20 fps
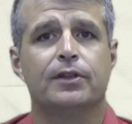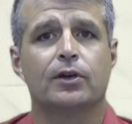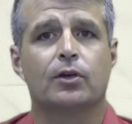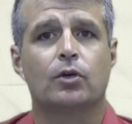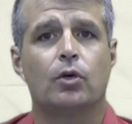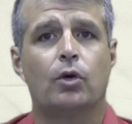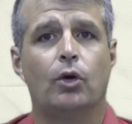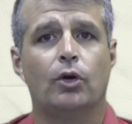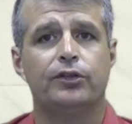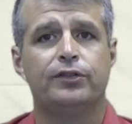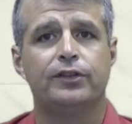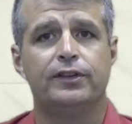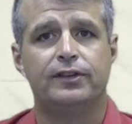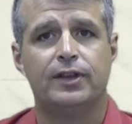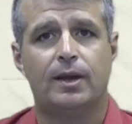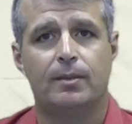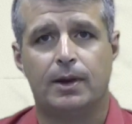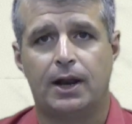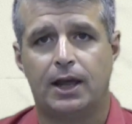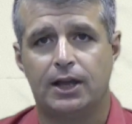the
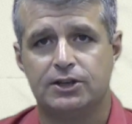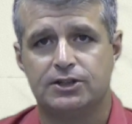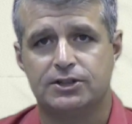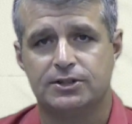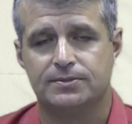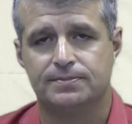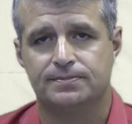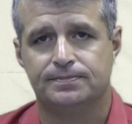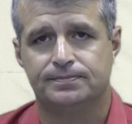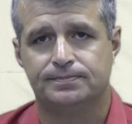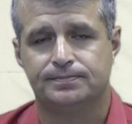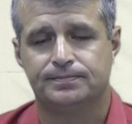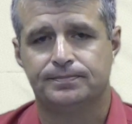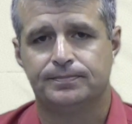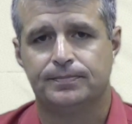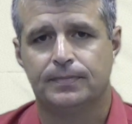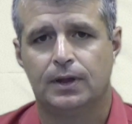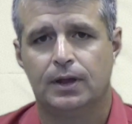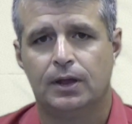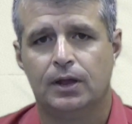cross-examination.
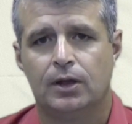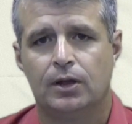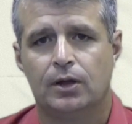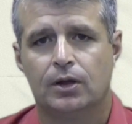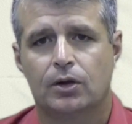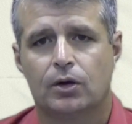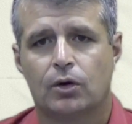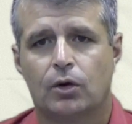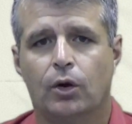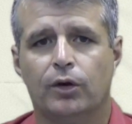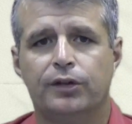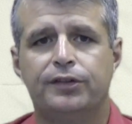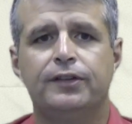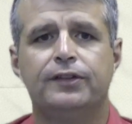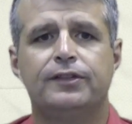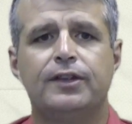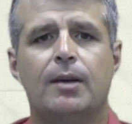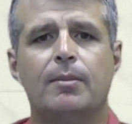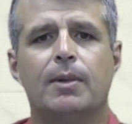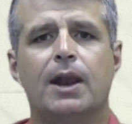
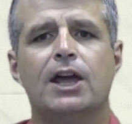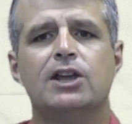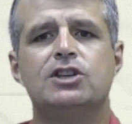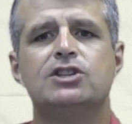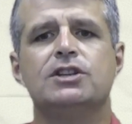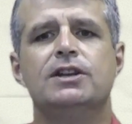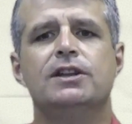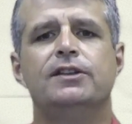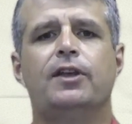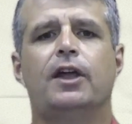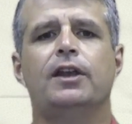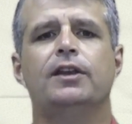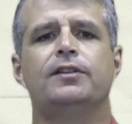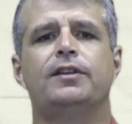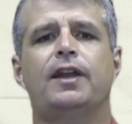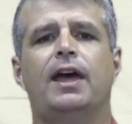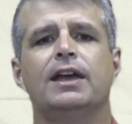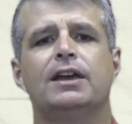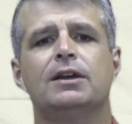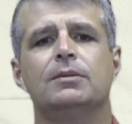Cross-examination is
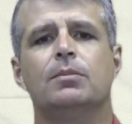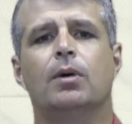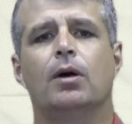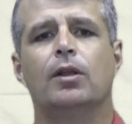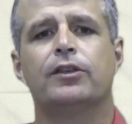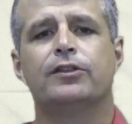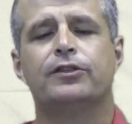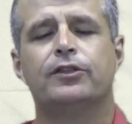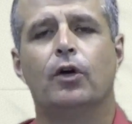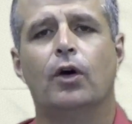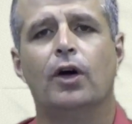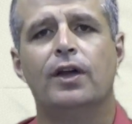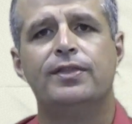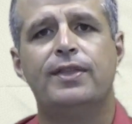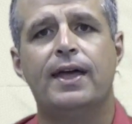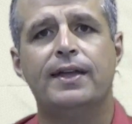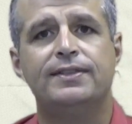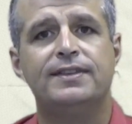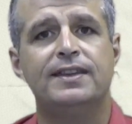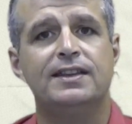undertaken by the side
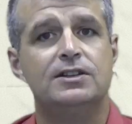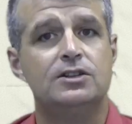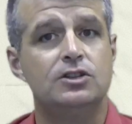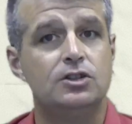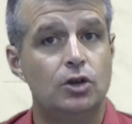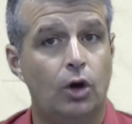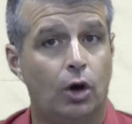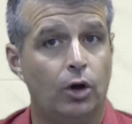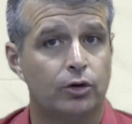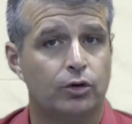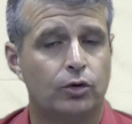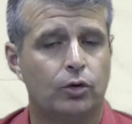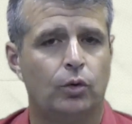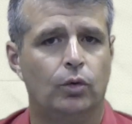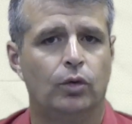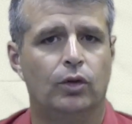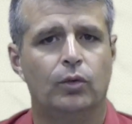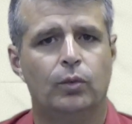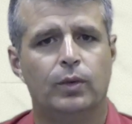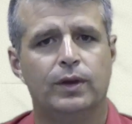that did not
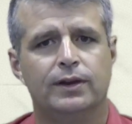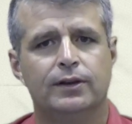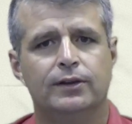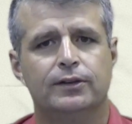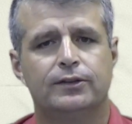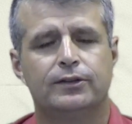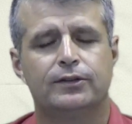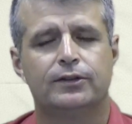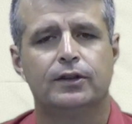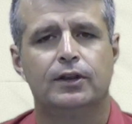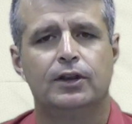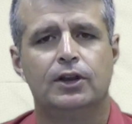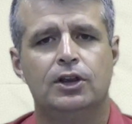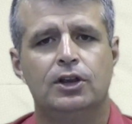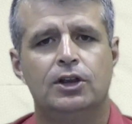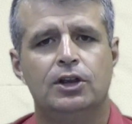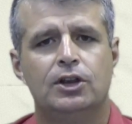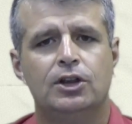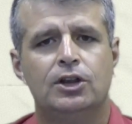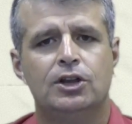call the witness.
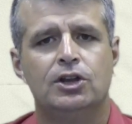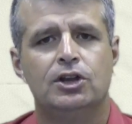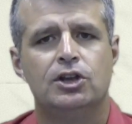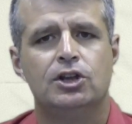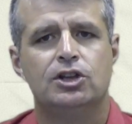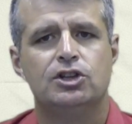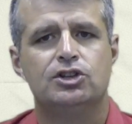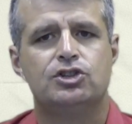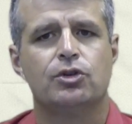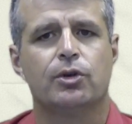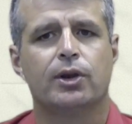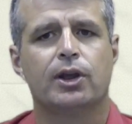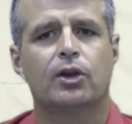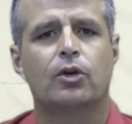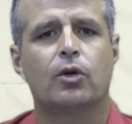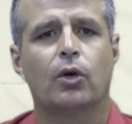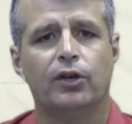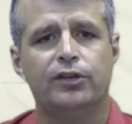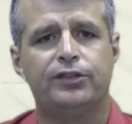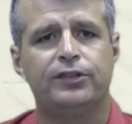During
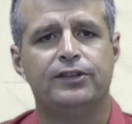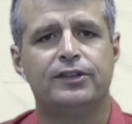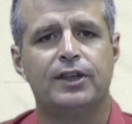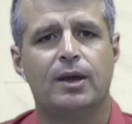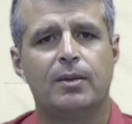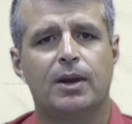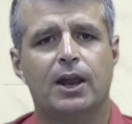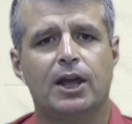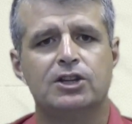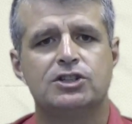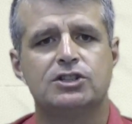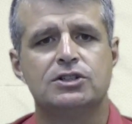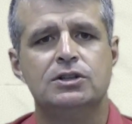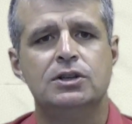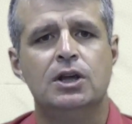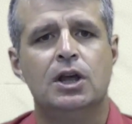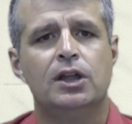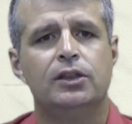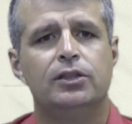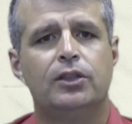cross-examination,
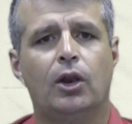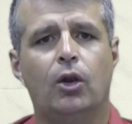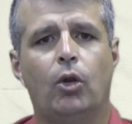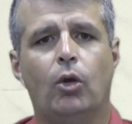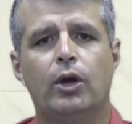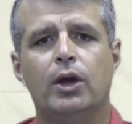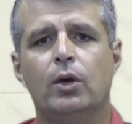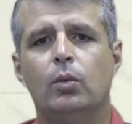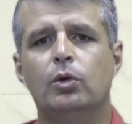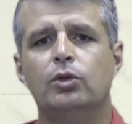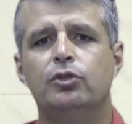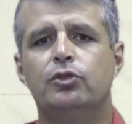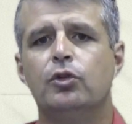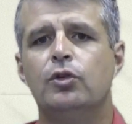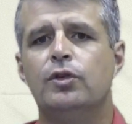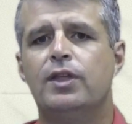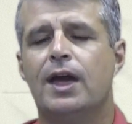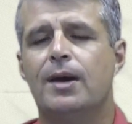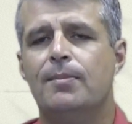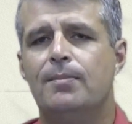the lawyer will
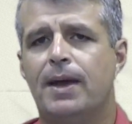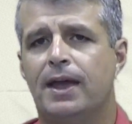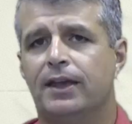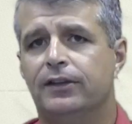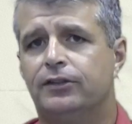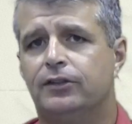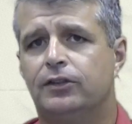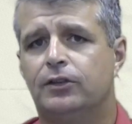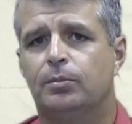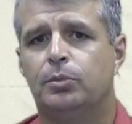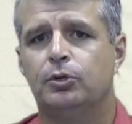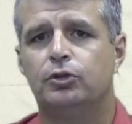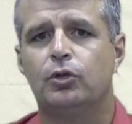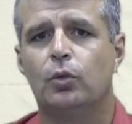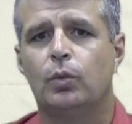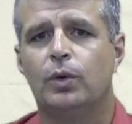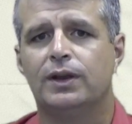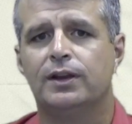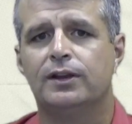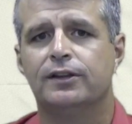do their best to put the
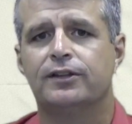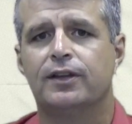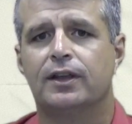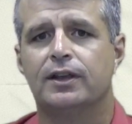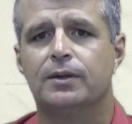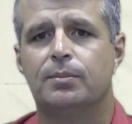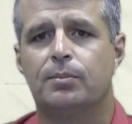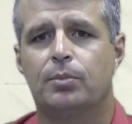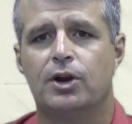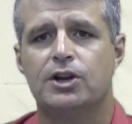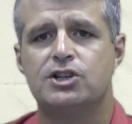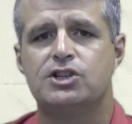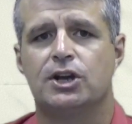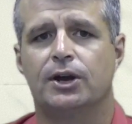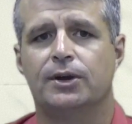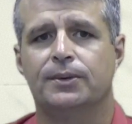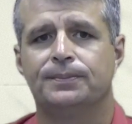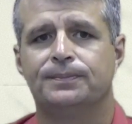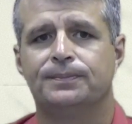witness under pressure.